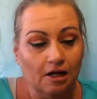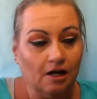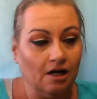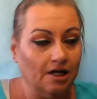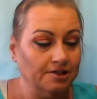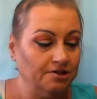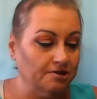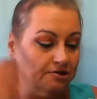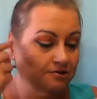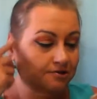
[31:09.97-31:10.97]

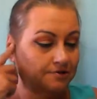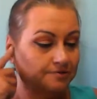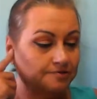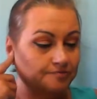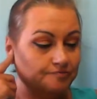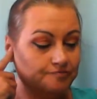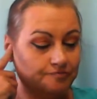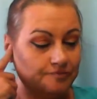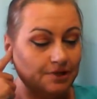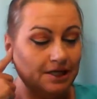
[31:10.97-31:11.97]
Contour
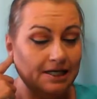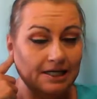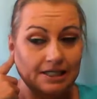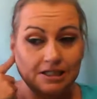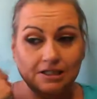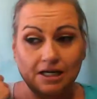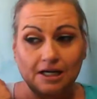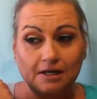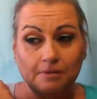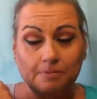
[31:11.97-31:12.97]
is
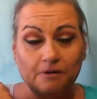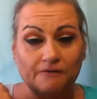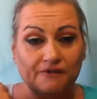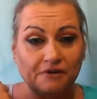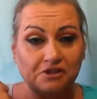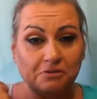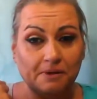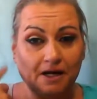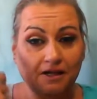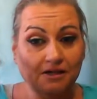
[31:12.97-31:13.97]
a Profusion
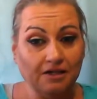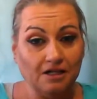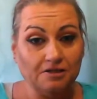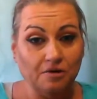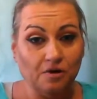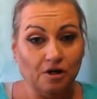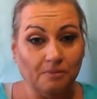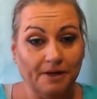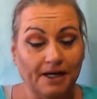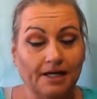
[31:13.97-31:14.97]
palette that's no longer
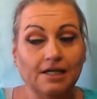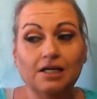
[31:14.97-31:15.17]
made.